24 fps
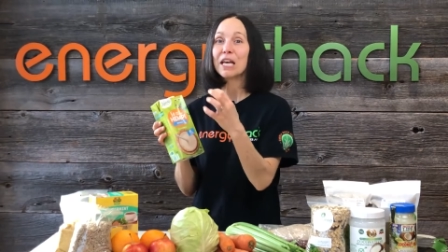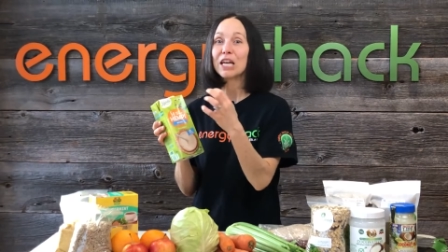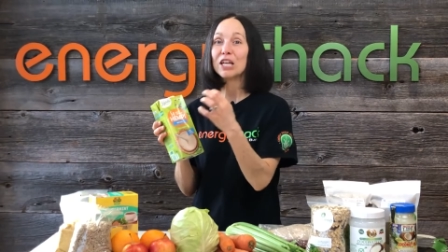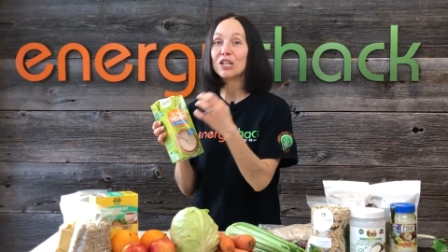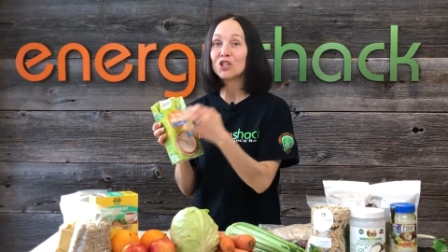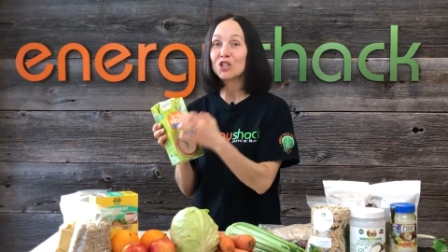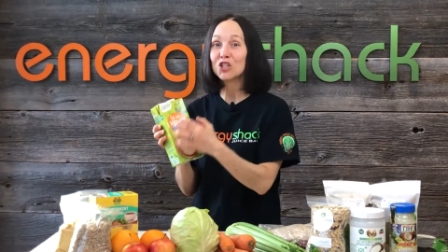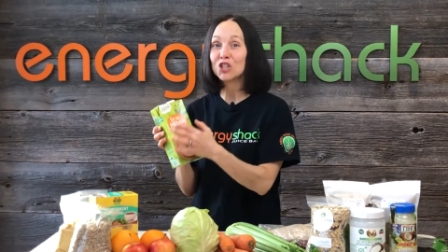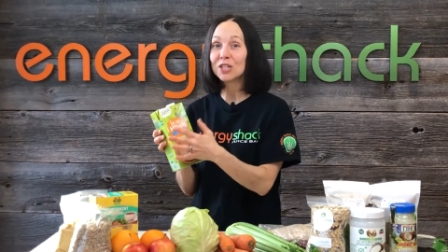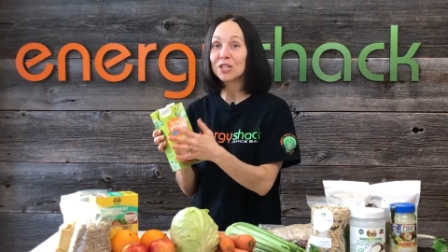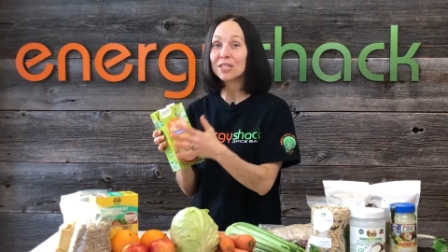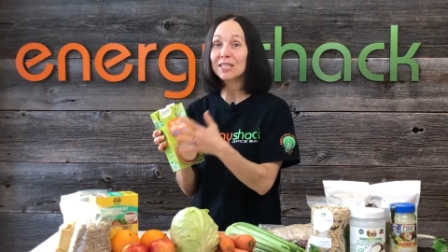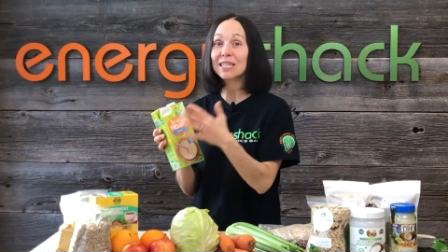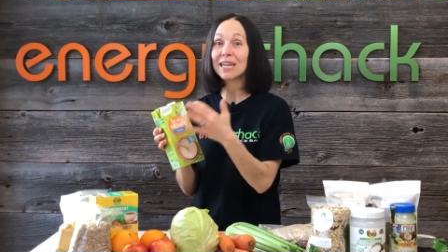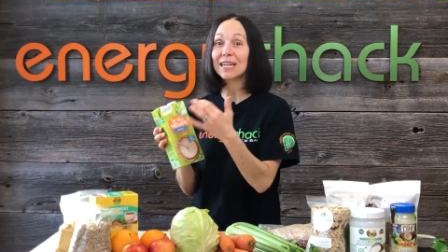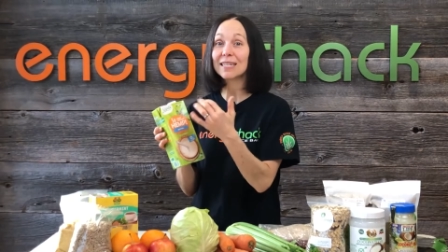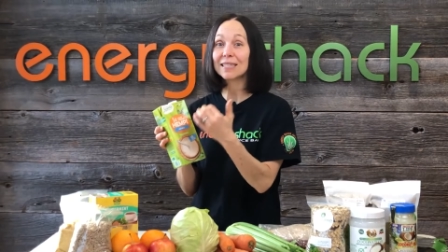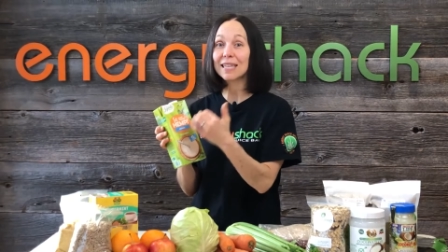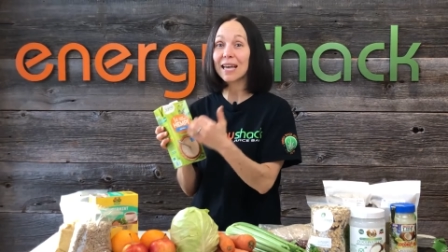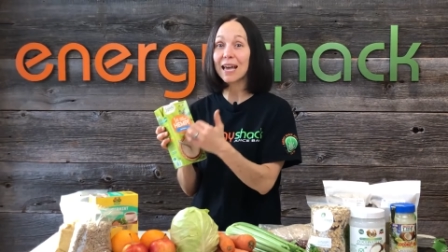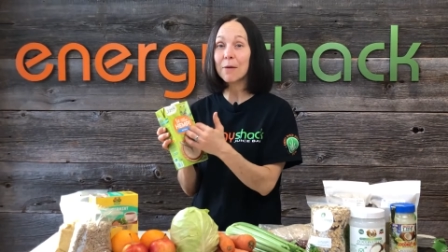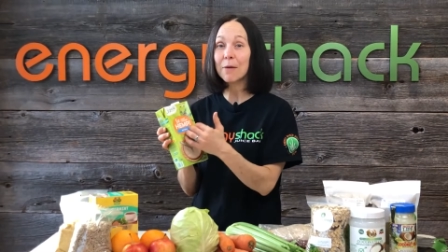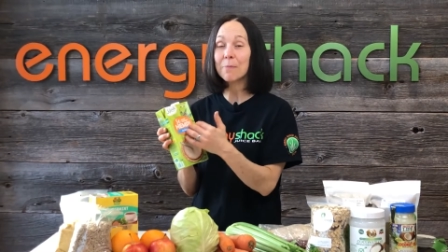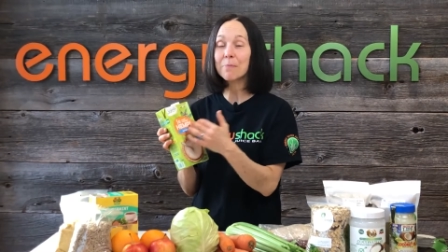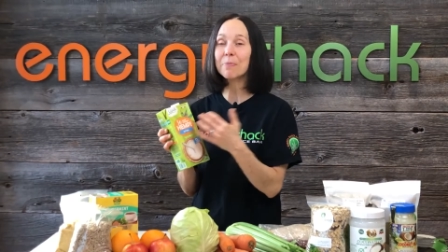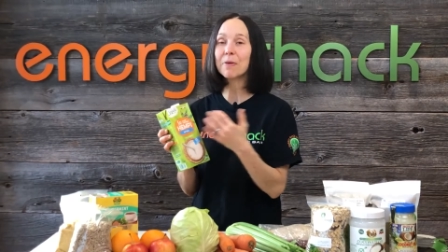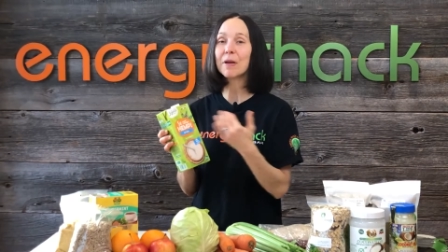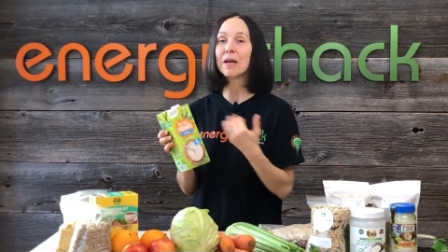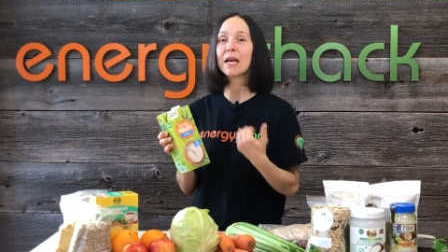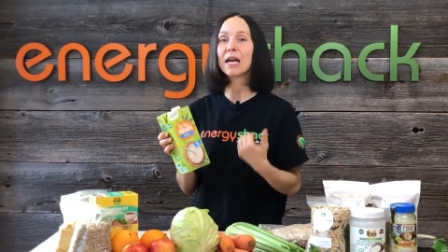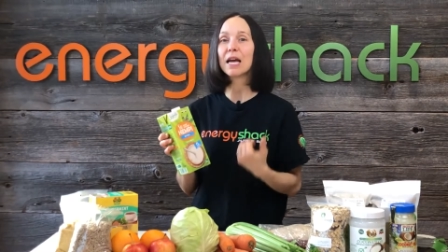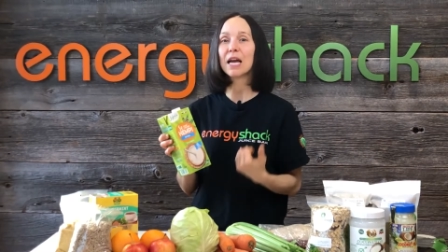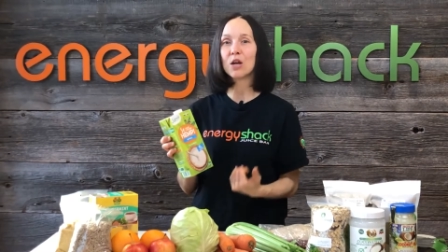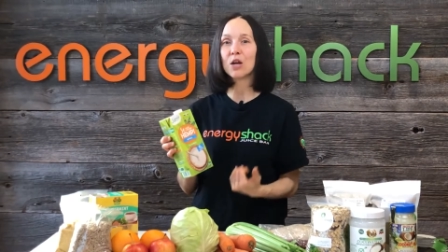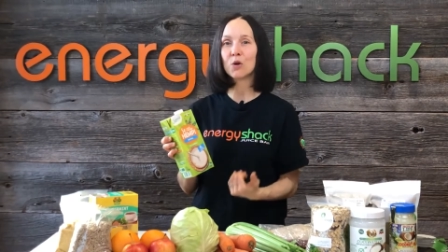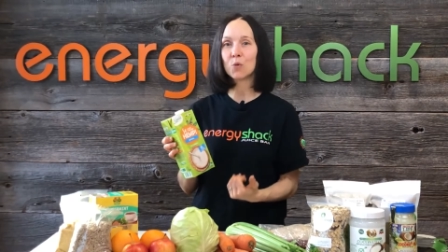It just has hemp
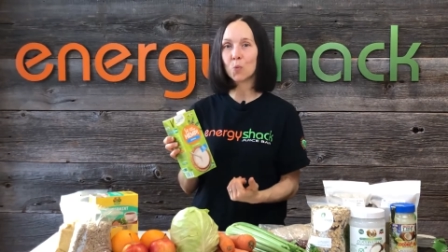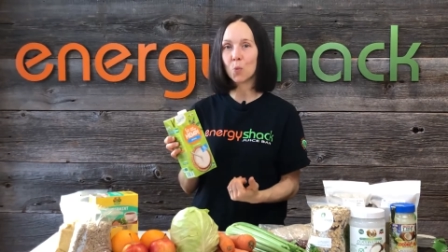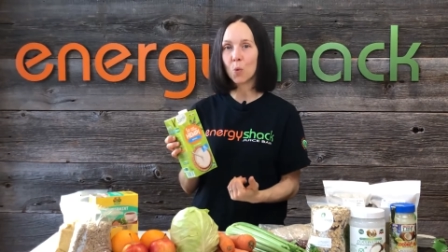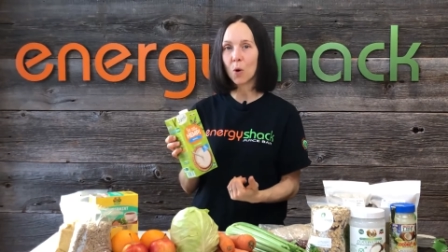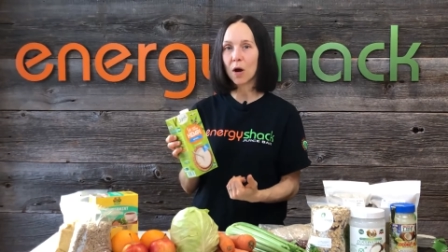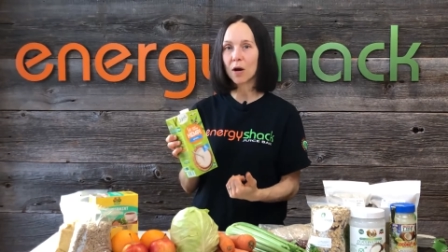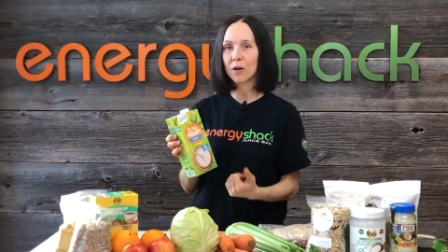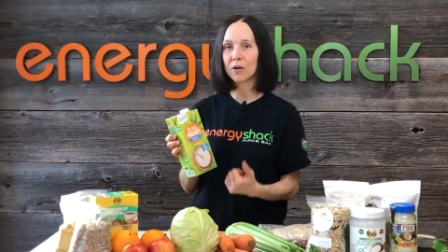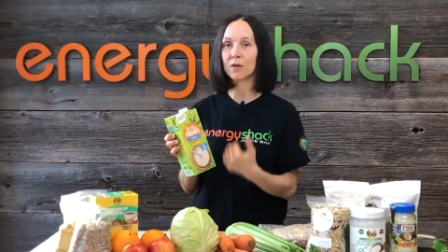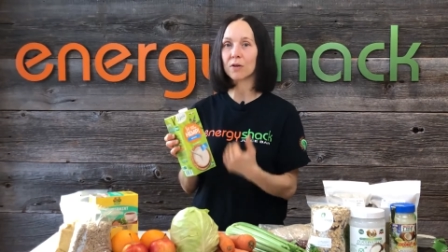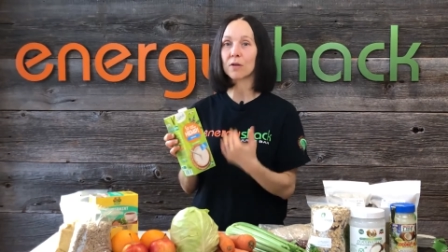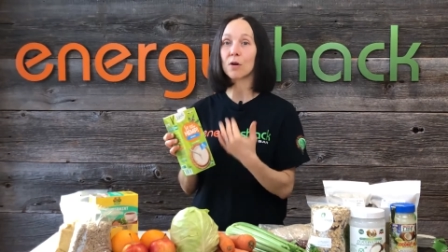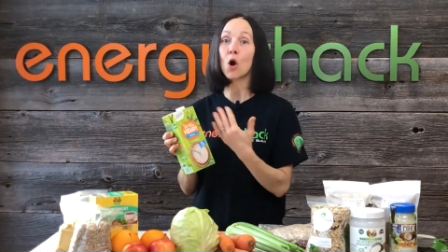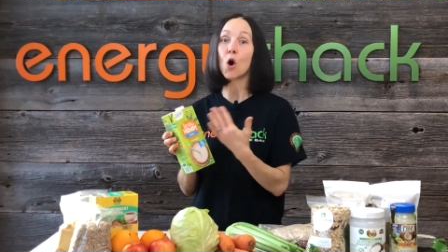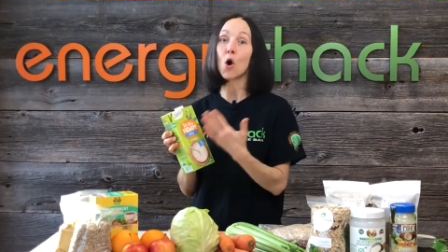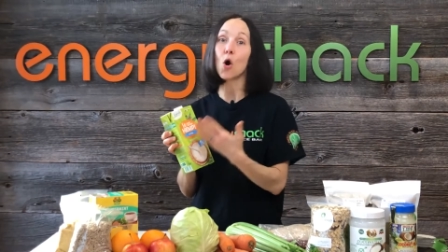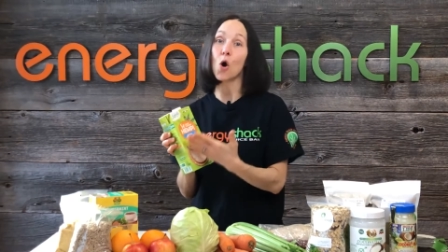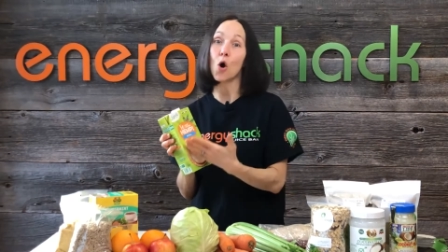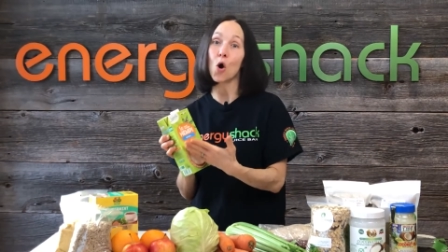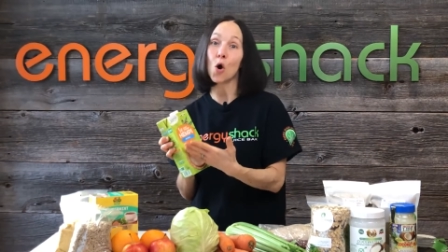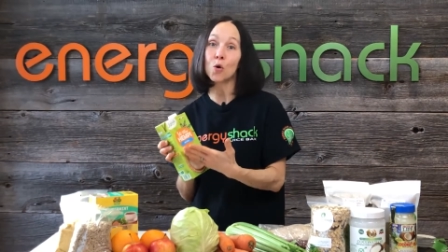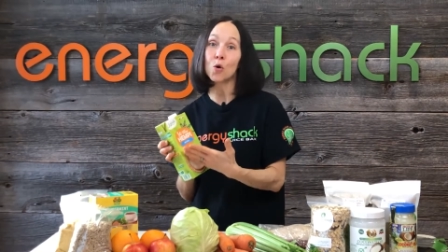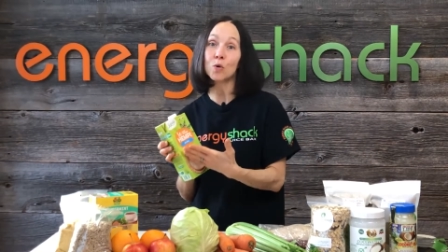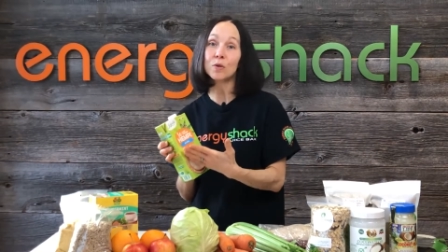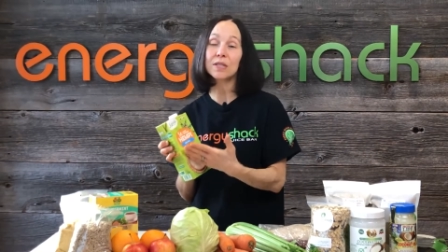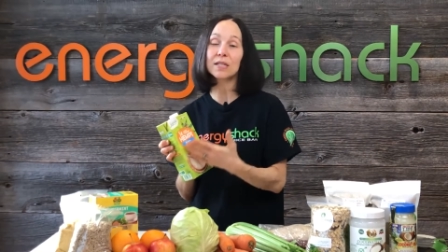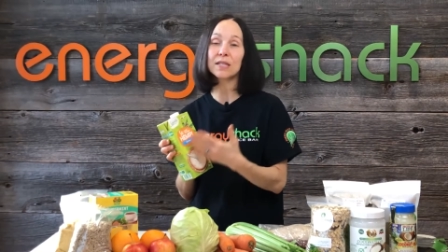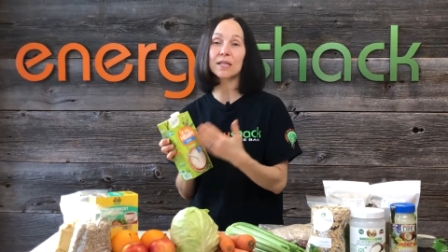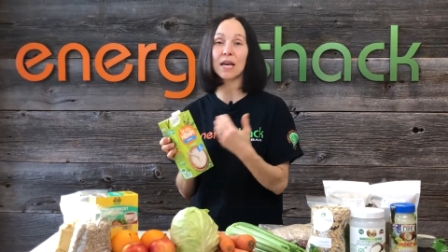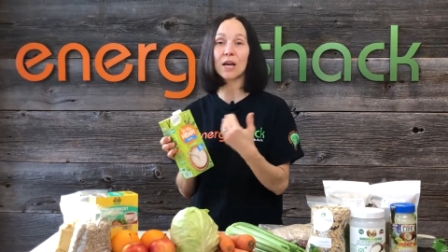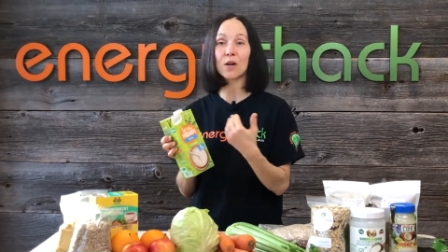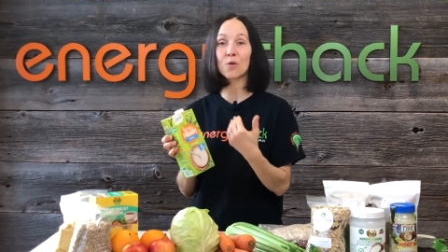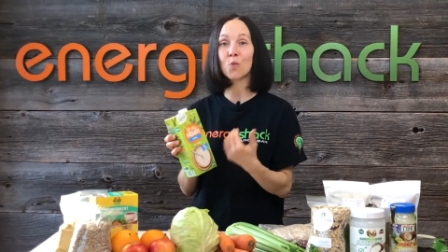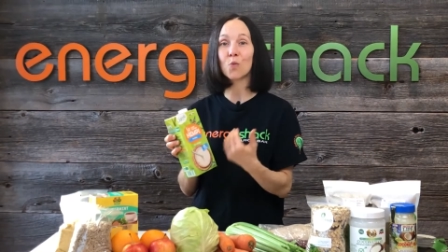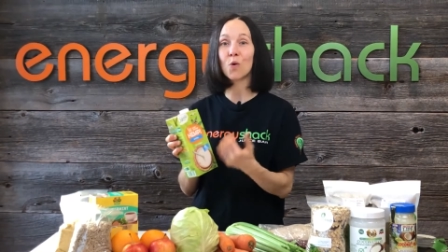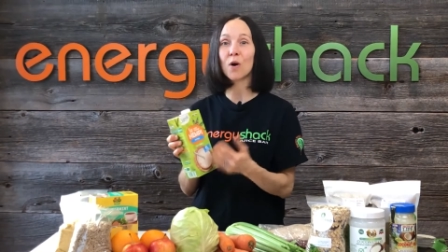and water, oats
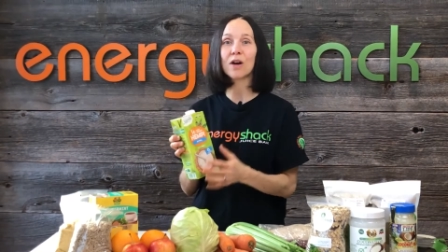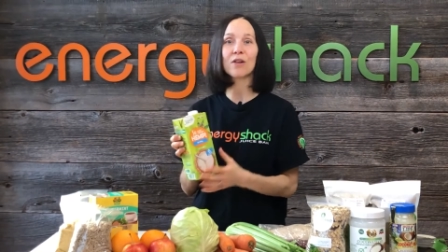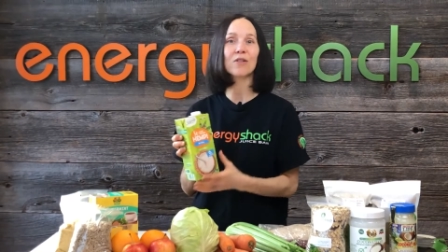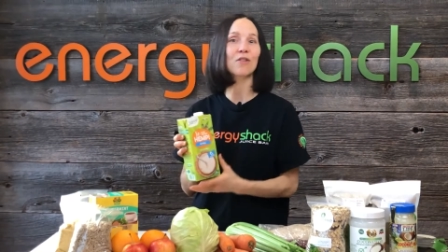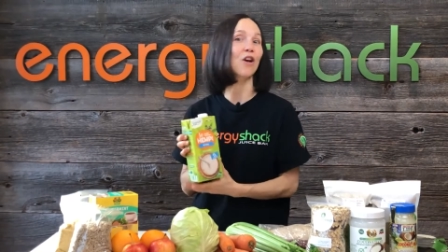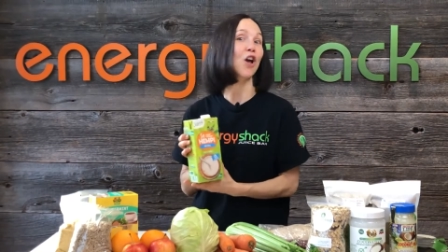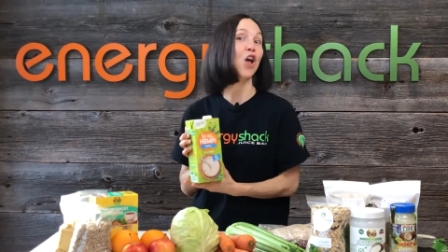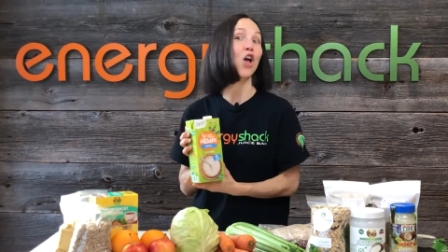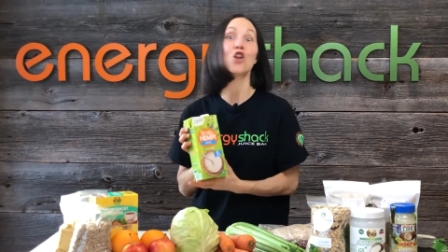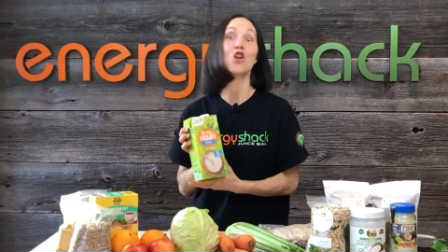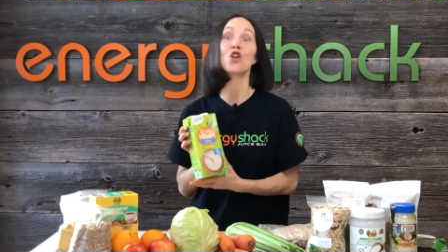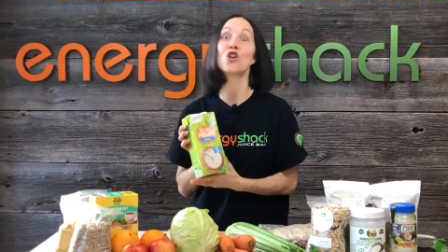and water.